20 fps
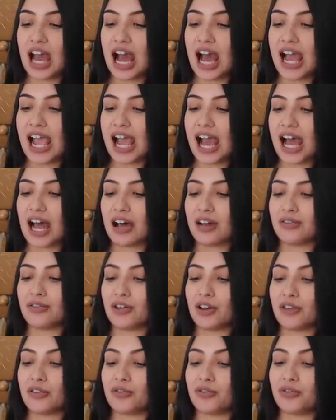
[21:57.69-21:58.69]
I
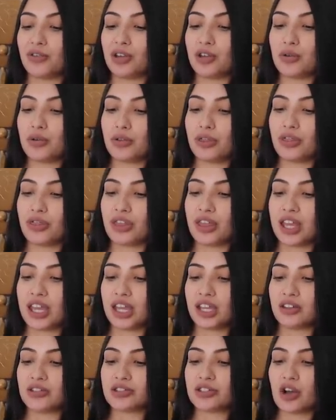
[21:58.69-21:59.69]
have a few
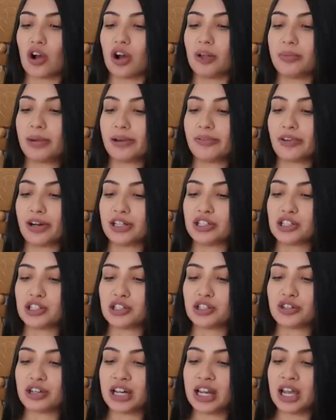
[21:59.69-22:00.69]
things on my
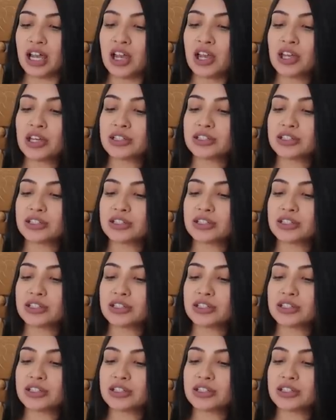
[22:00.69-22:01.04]
registry.